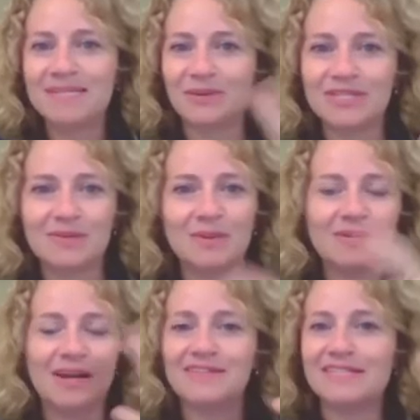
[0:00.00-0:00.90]
I see questions.
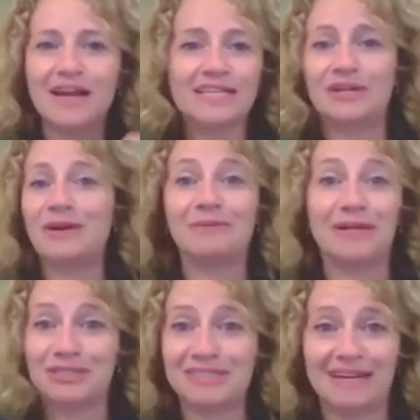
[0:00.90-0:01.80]
I see great
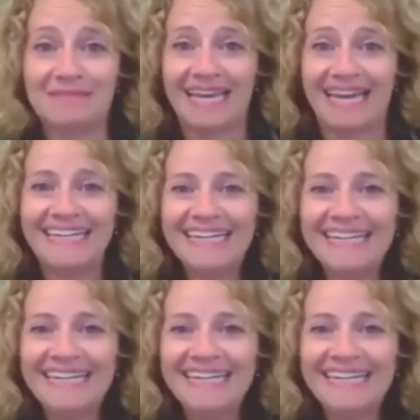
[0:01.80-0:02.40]
questions coming in.